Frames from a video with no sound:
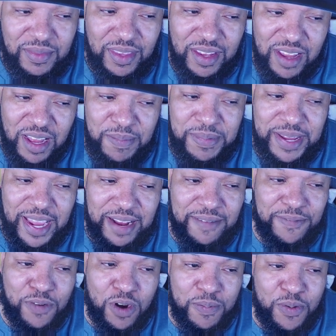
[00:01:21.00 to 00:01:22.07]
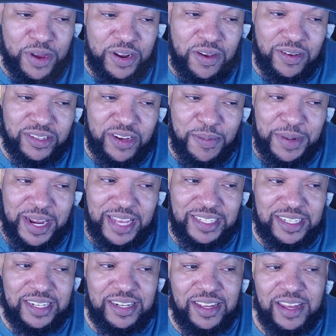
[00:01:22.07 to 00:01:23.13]
Update 4.0
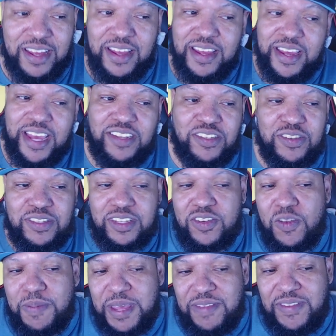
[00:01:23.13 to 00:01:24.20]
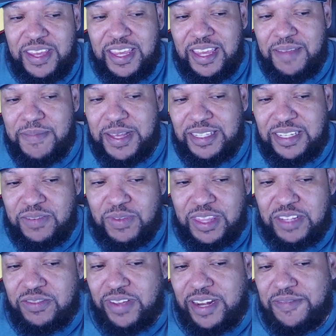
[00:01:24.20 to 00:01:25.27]
Termination introduced a new PvE mission with a
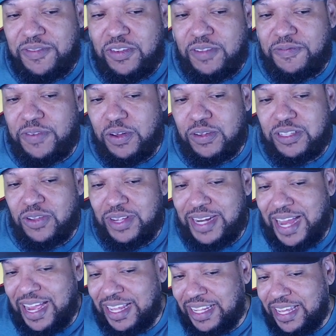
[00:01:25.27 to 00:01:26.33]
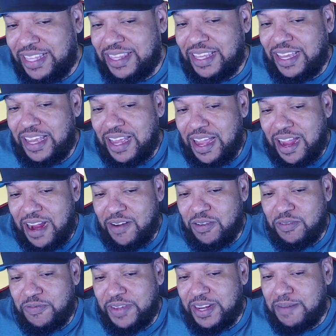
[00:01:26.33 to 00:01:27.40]
dreadful foe to annihilate the
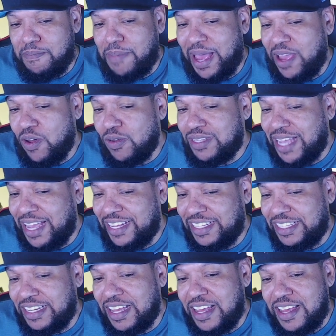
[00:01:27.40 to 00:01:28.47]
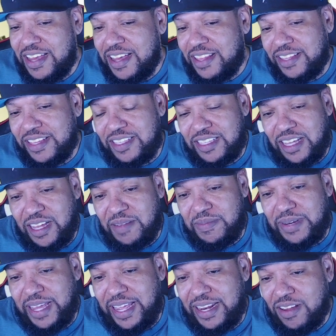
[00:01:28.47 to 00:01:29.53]
Hierophant Biotitan. This
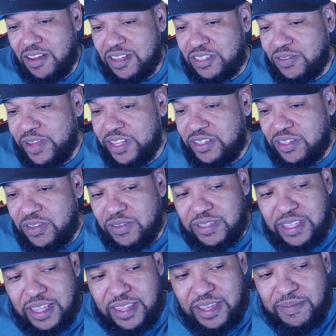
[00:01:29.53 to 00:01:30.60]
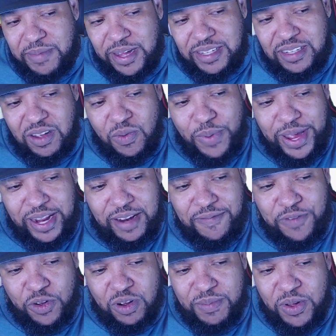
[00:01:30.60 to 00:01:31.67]
update also introduced the much-awaited
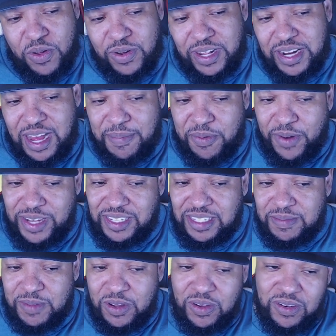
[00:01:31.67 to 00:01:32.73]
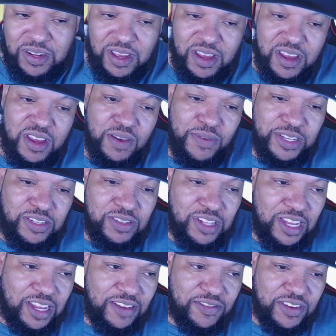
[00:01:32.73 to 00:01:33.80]
photo mode and operations mode, which you
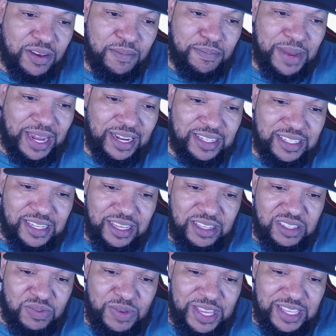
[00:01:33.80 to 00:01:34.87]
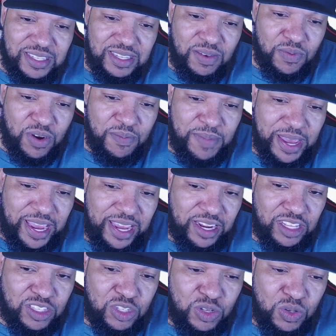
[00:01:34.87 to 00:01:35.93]
loved. Balancing tweaks were made
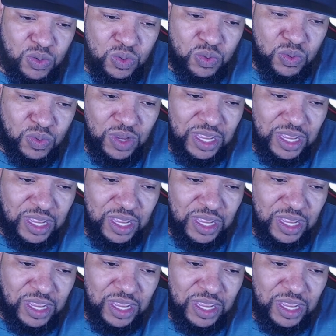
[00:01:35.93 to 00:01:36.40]
too.